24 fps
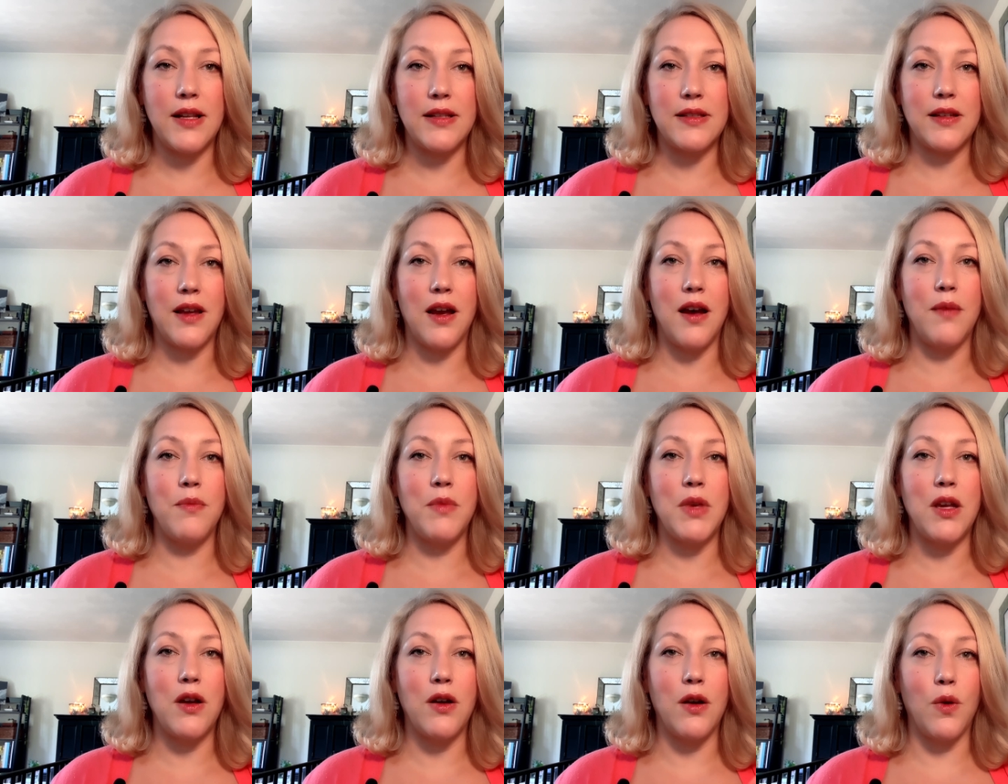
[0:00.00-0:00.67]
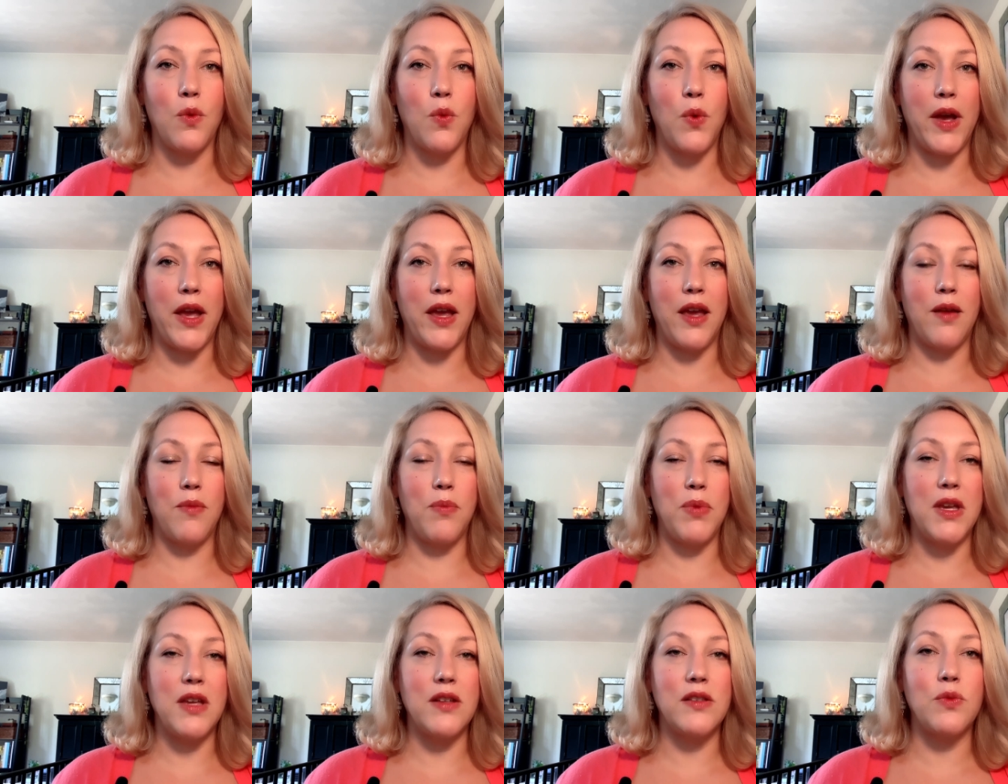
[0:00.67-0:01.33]
that's coming our
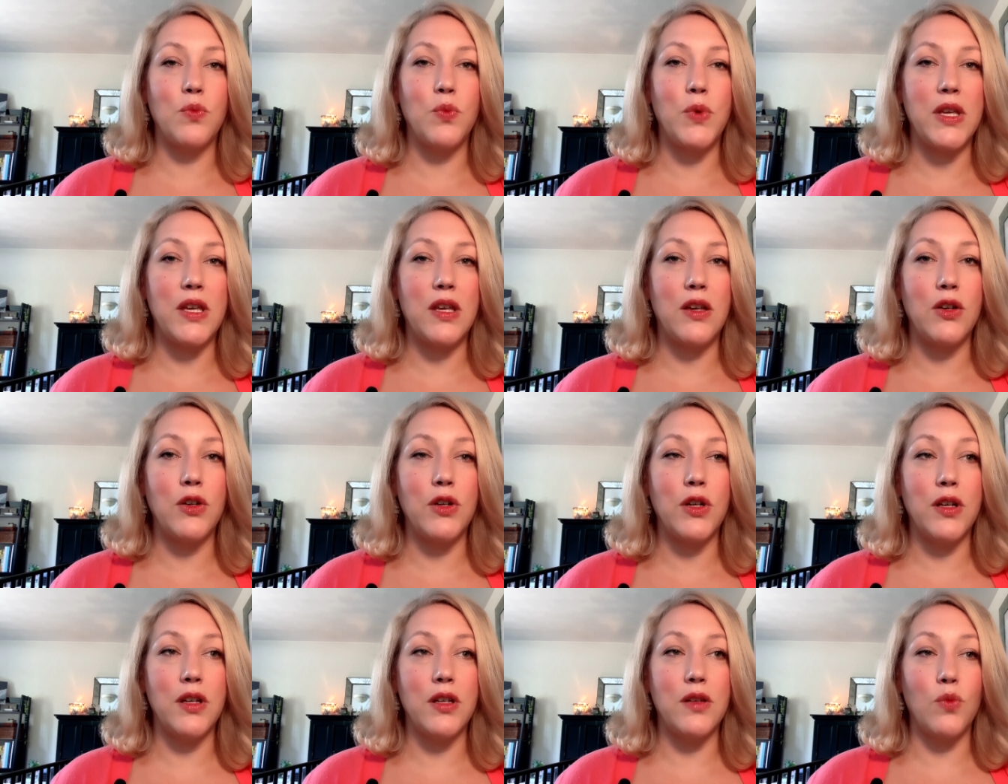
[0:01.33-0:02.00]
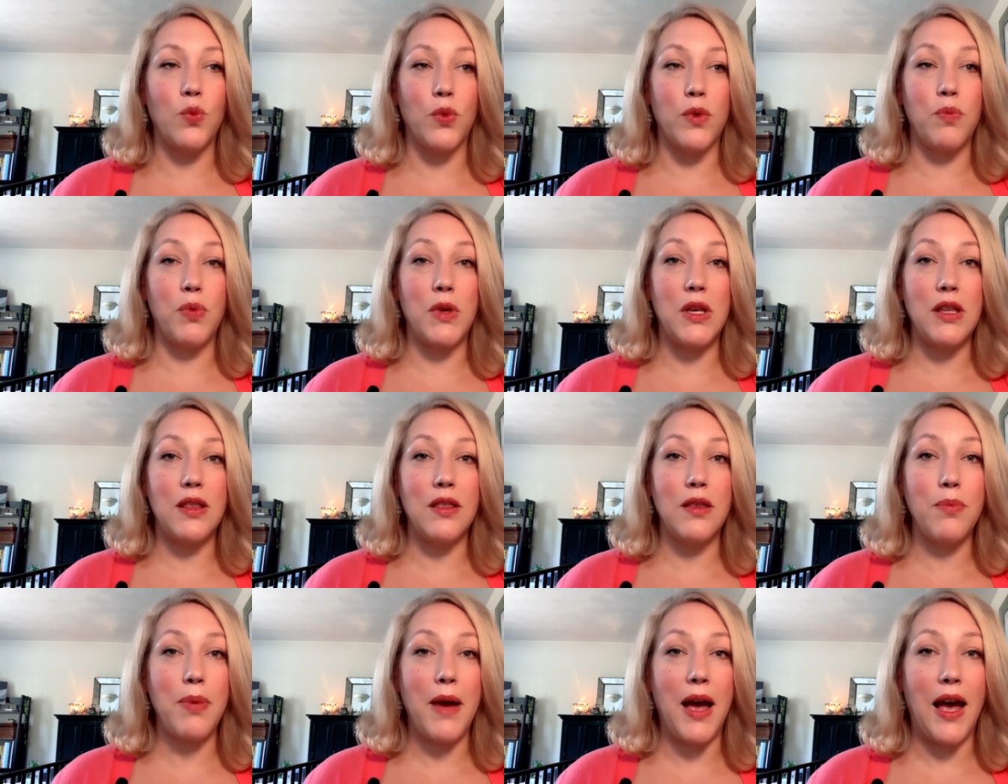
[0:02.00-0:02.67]
way because we could
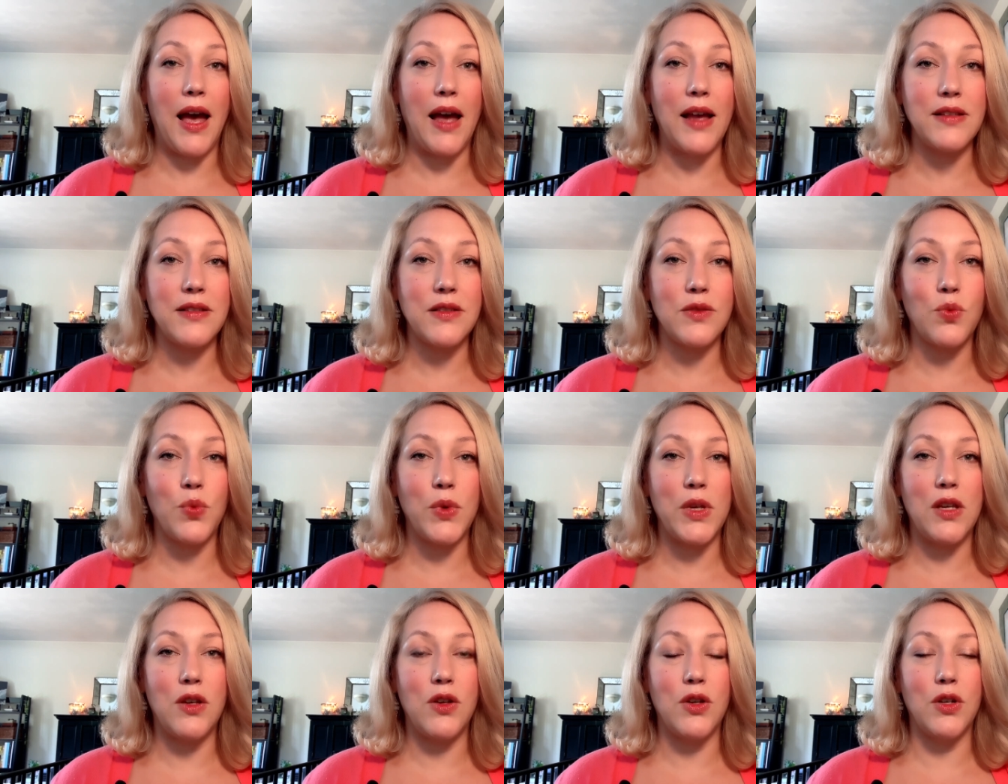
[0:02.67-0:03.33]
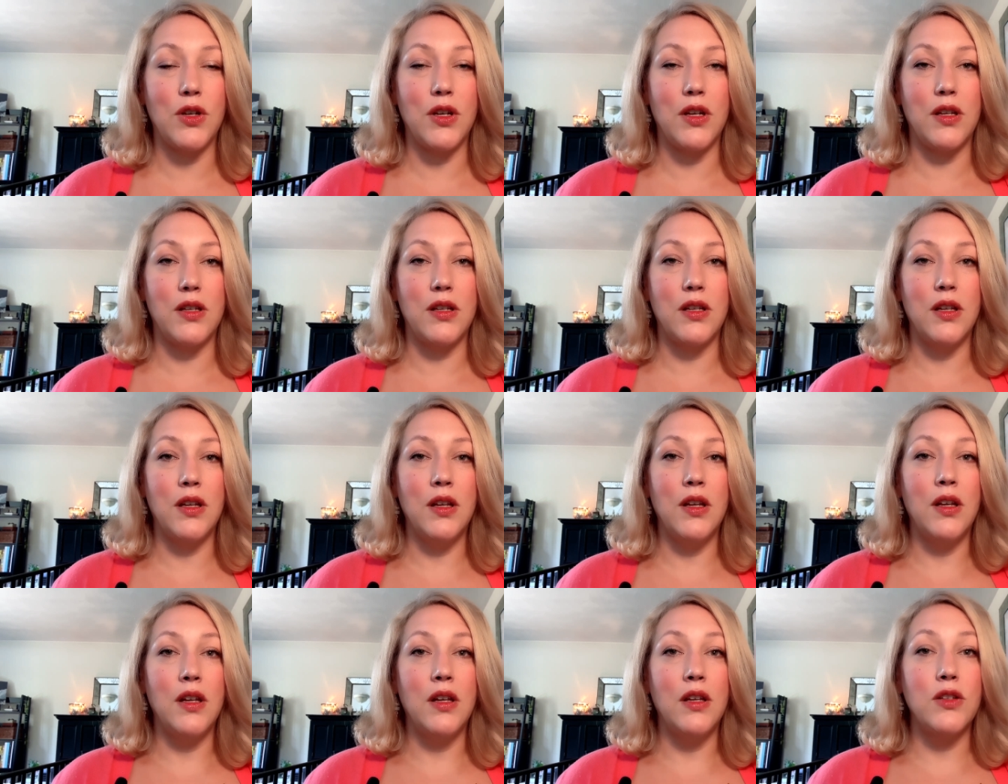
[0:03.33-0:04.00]
repeat the past we could
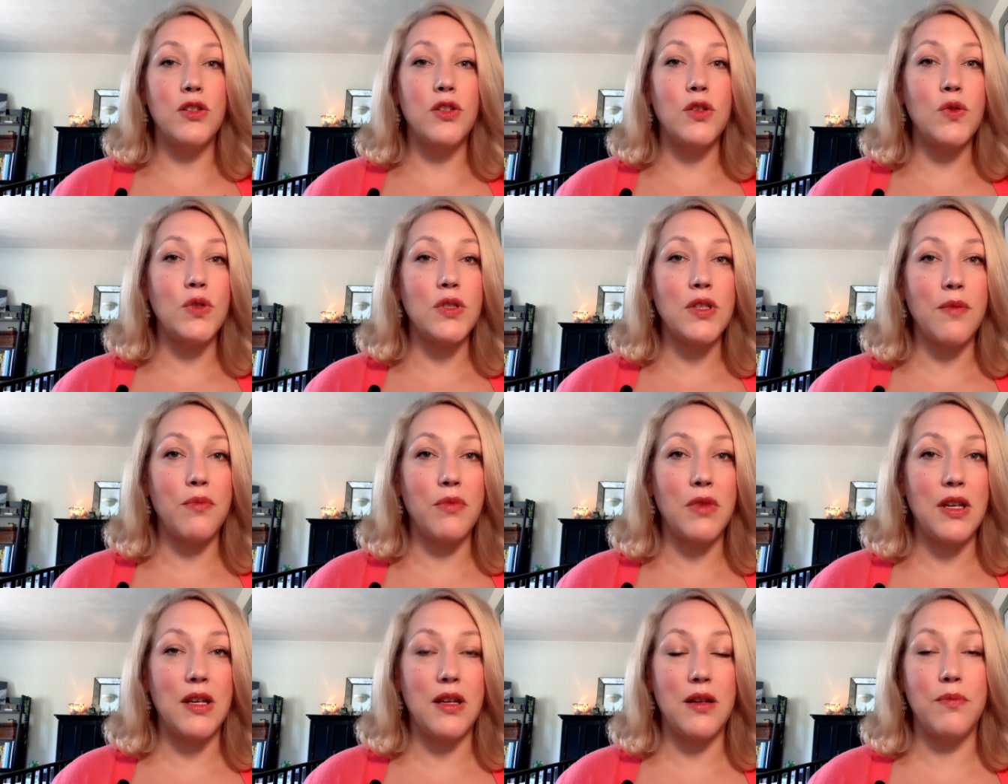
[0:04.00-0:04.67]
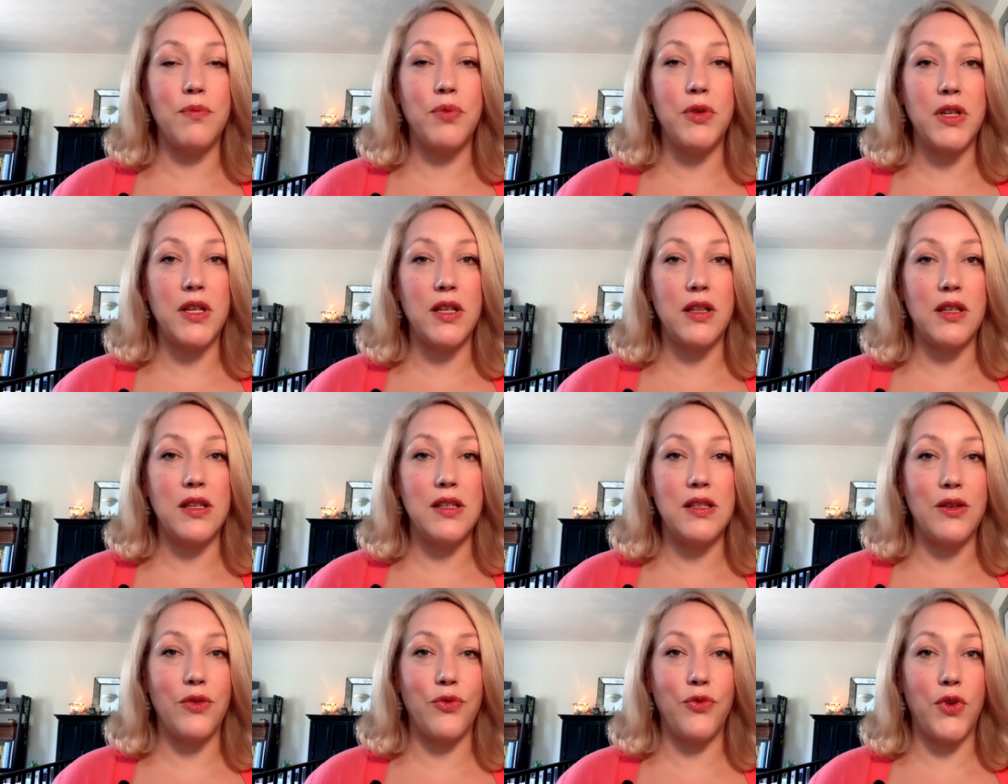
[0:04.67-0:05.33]
do something
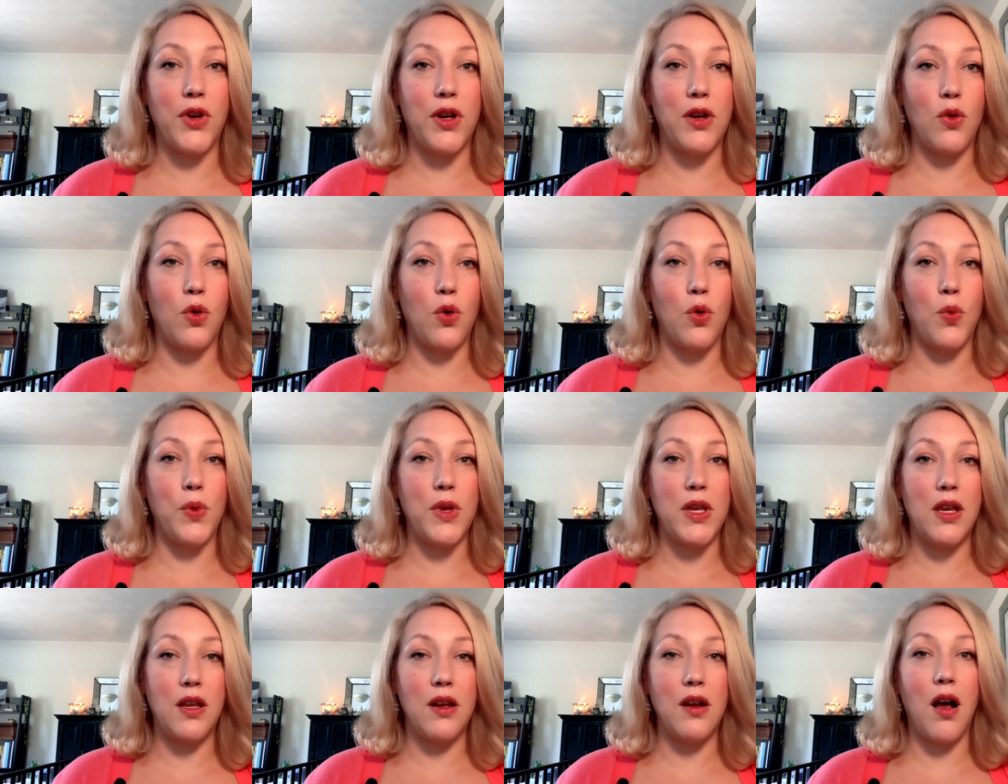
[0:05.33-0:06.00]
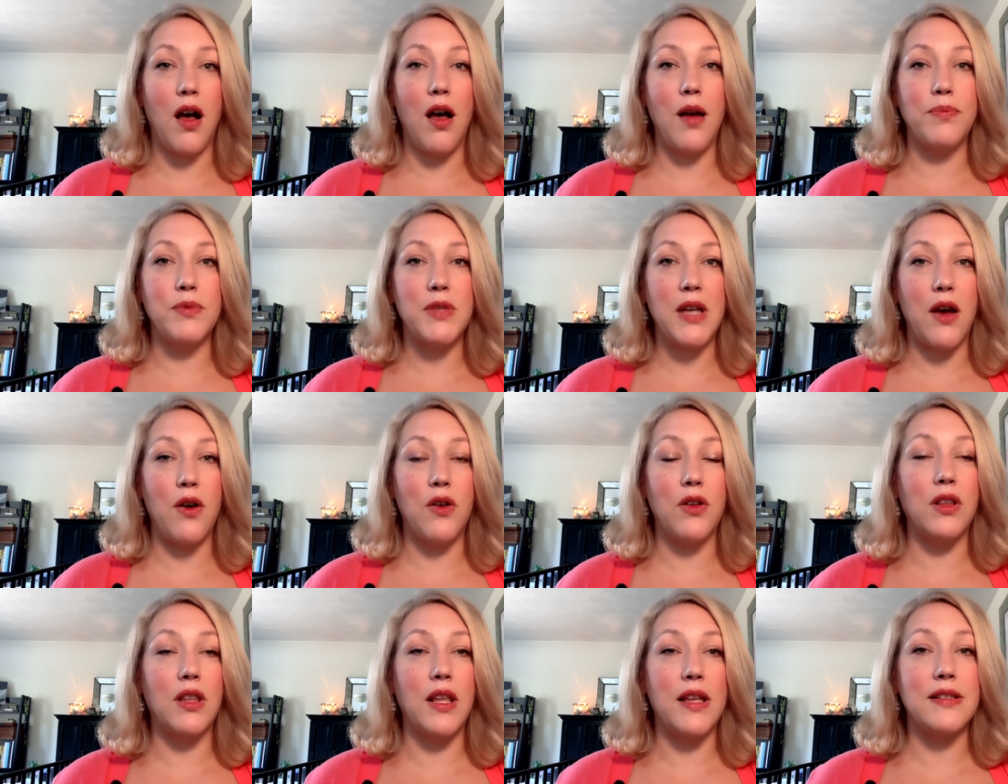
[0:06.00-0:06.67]
completely different or we can opt
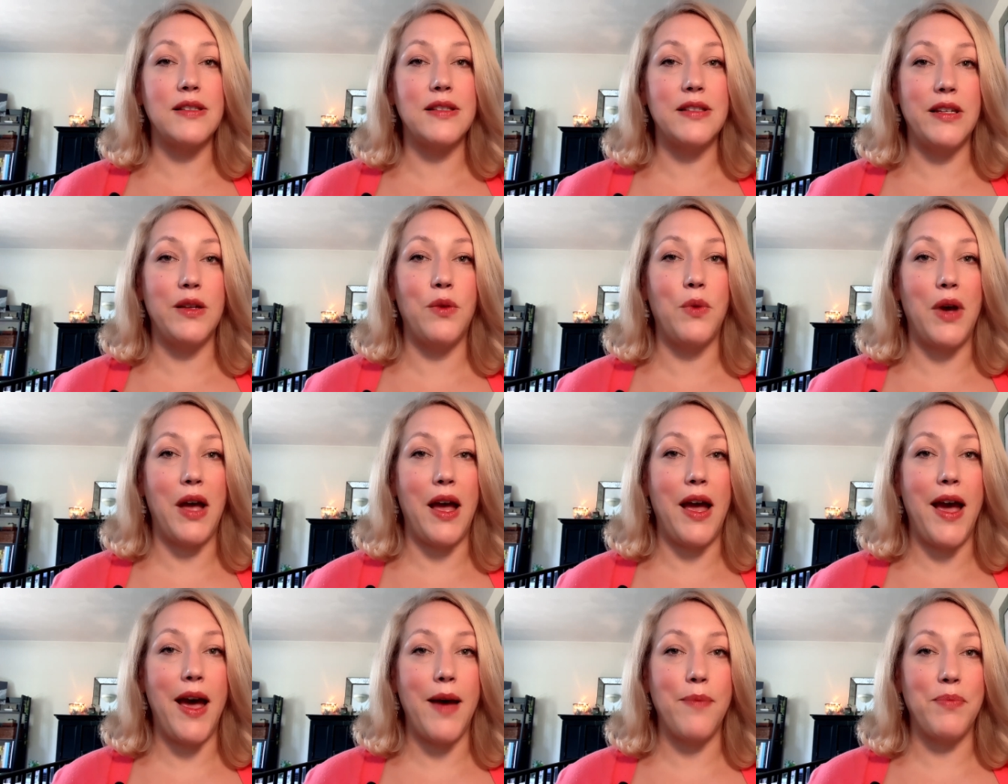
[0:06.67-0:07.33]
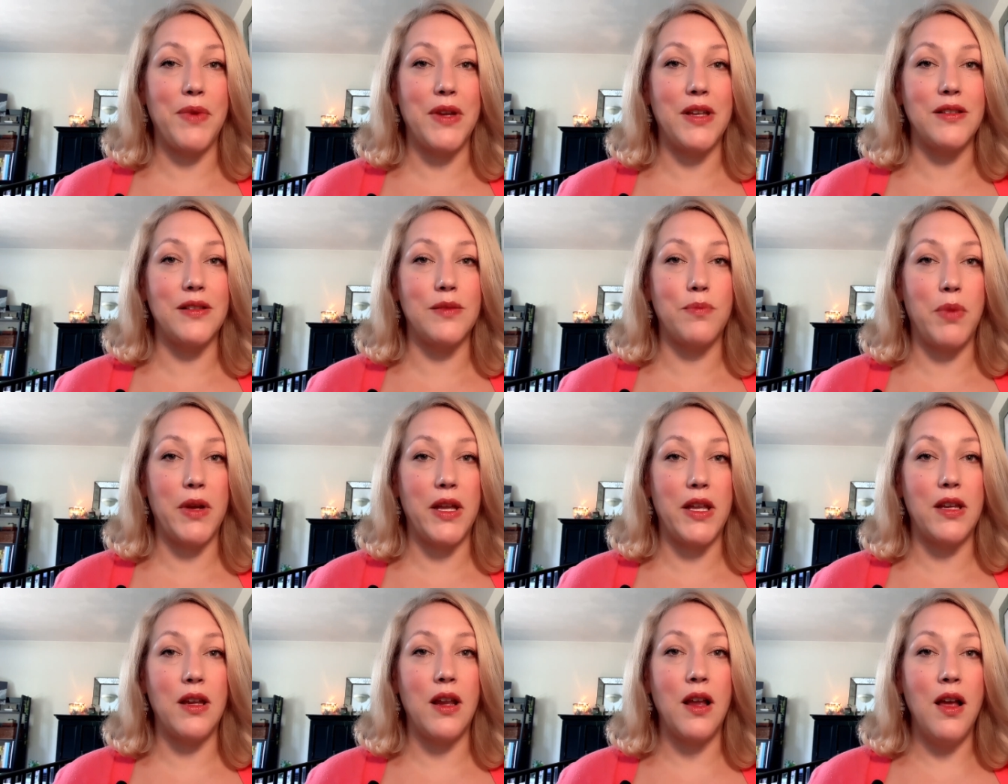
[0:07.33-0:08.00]
out and let's see what happens
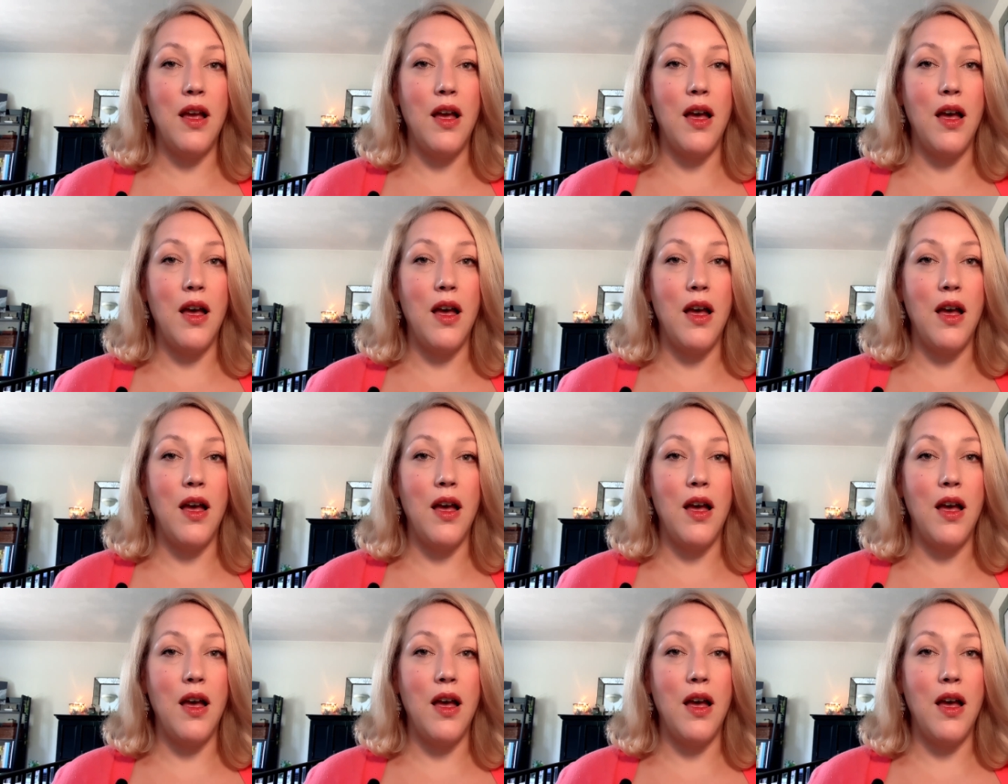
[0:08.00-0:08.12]
but